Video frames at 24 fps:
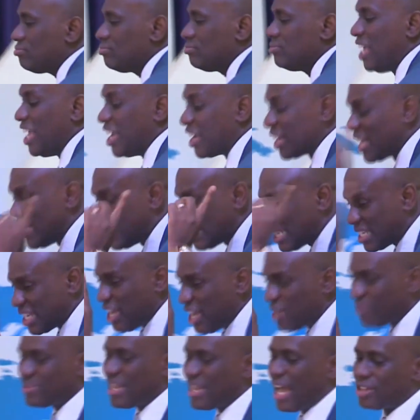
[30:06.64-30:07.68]
He
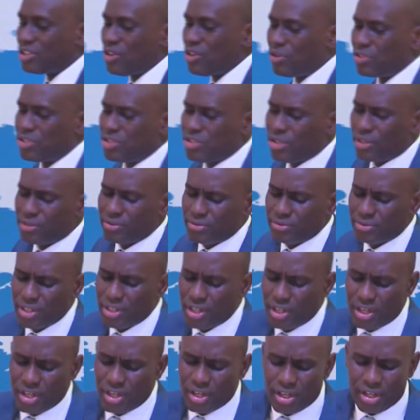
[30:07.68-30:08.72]
received that unction
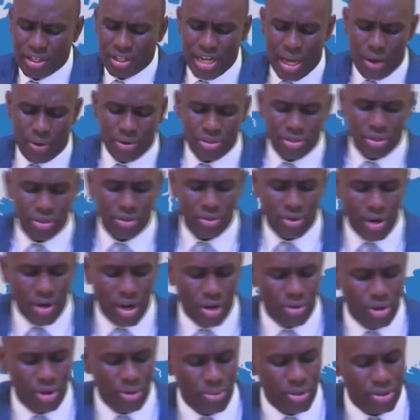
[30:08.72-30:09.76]
that was on
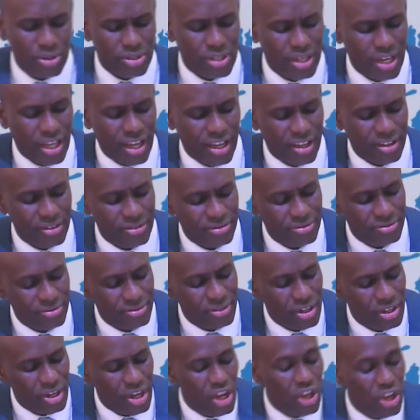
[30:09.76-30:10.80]
Oral Robert's life.
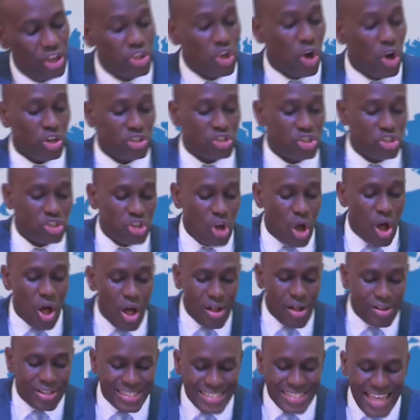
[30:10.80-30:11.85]
Your
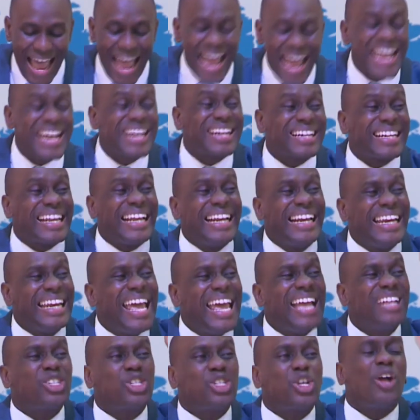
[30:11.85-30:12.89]
soul tie
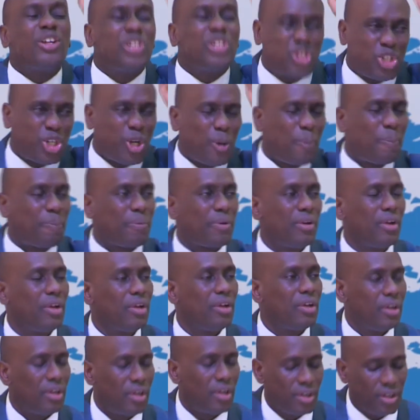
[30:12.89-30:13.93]
relationship
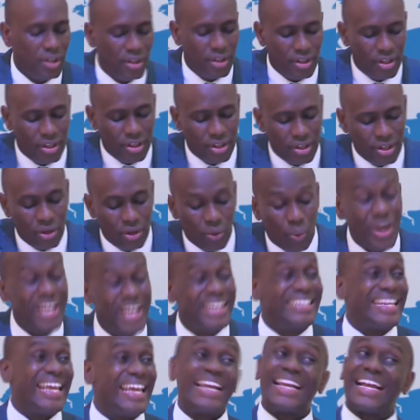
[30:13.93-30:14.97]

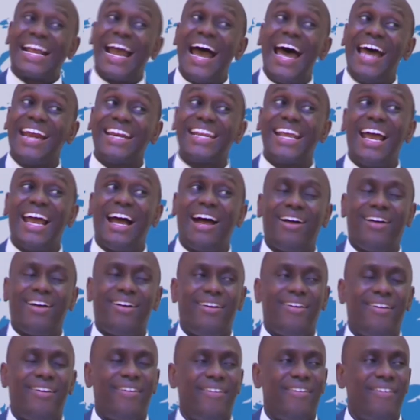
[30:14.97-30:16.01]
with the
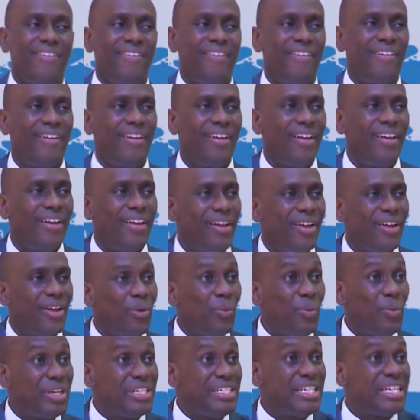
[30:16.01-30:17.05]
carrier
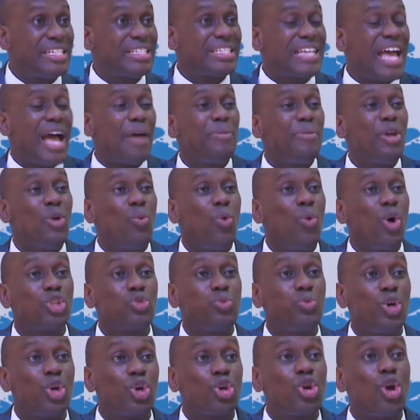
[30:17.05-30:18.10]
will determine
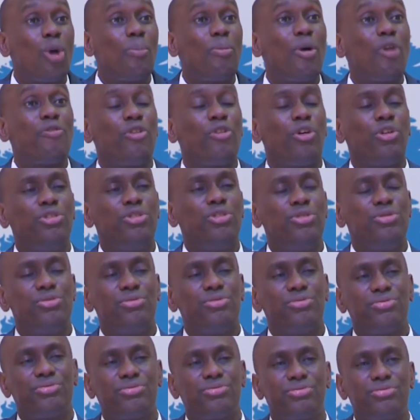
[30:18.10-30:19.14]
what will rub off on you.
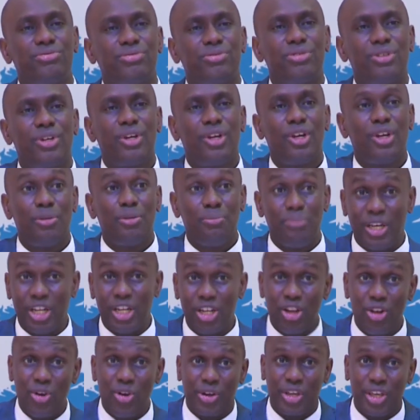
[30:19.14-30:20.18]
May
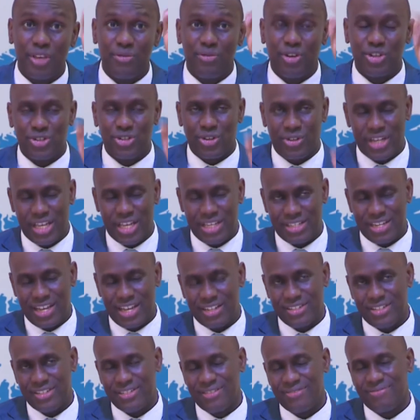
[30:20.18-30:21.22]
the Lord give us
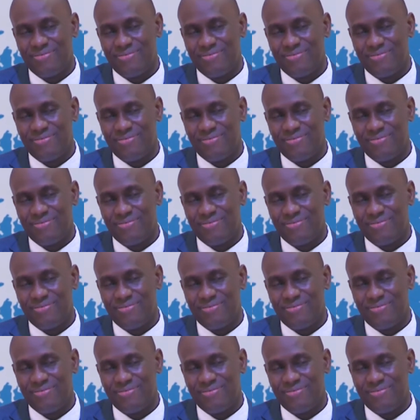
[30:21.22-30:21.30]
understanding.